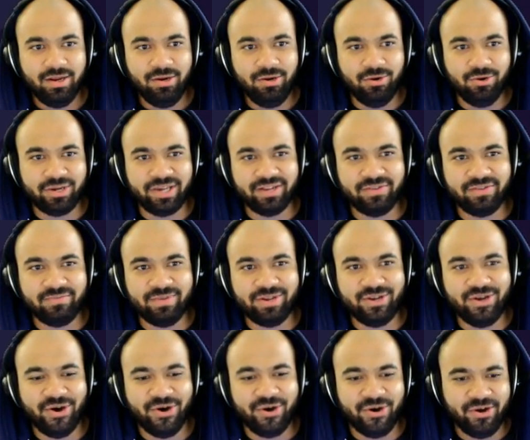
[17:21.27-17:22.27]
Look at me
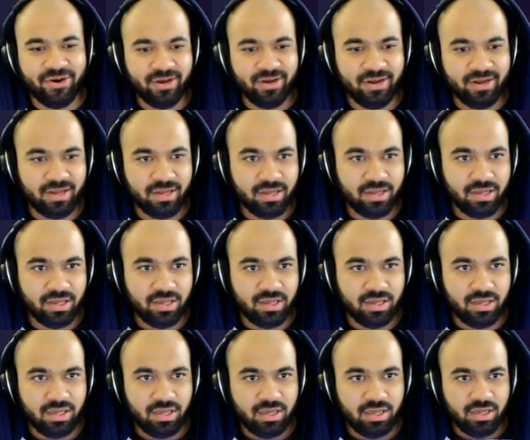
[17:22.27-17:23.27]
go!
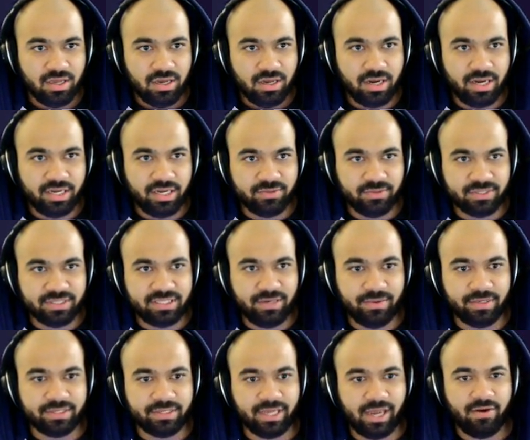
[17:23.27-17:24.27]
I just want to
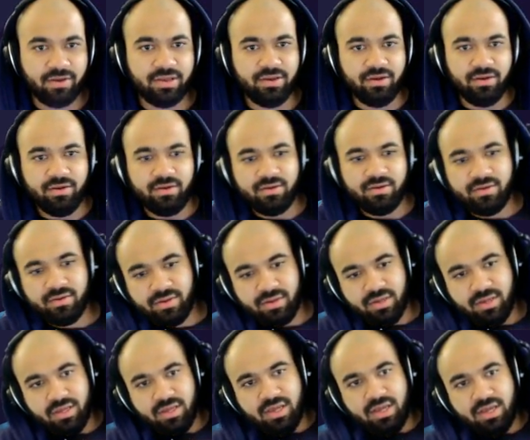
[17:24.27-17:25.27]
see what's out here.
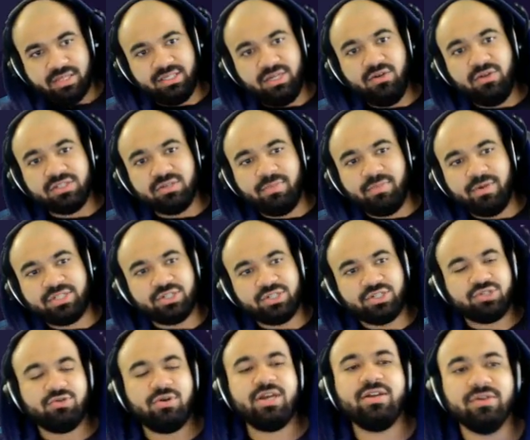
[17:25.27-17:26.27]
Because I know there's a bunch of
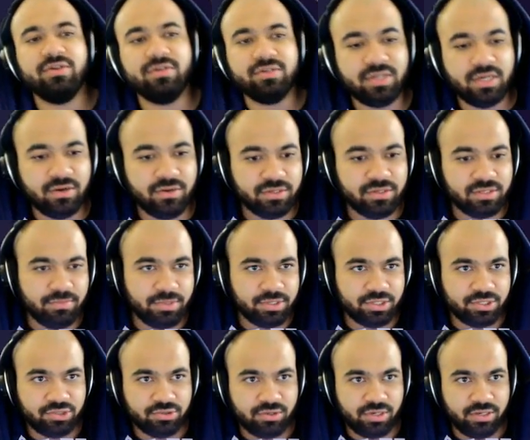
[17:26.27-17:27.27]
trainers. I know there's a
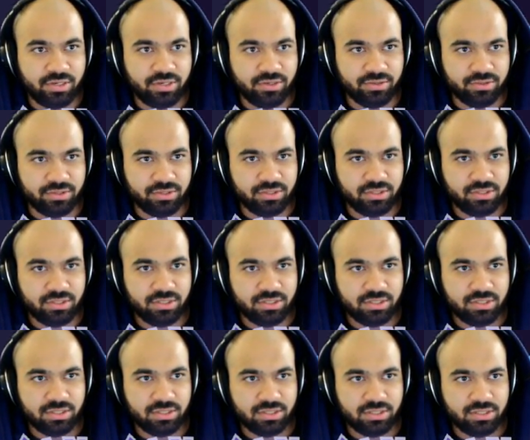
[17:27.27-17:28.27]
bunch of trainers.
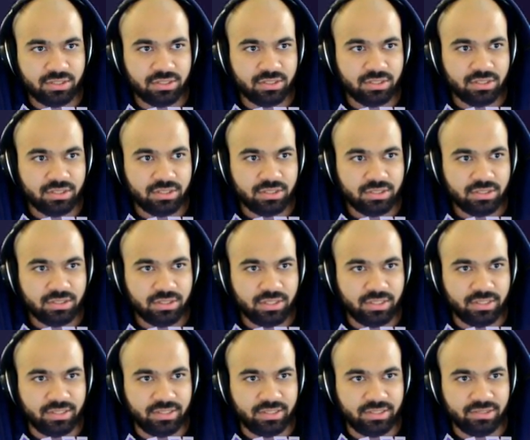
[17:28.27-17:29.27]

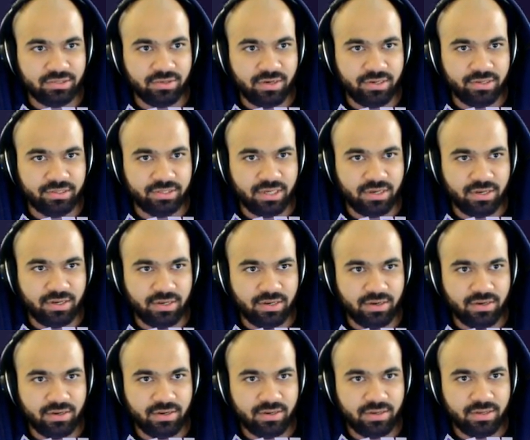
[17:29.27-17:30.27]
Look at these trainers out
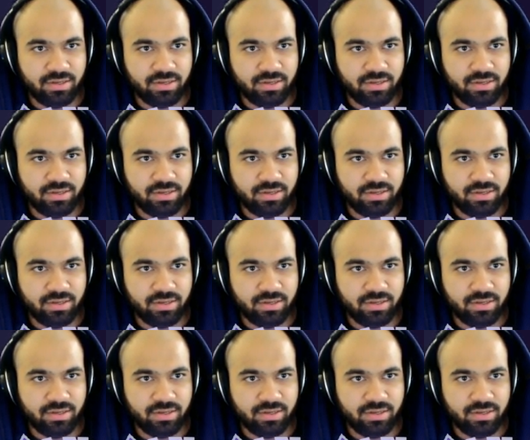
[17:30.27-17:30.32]
here.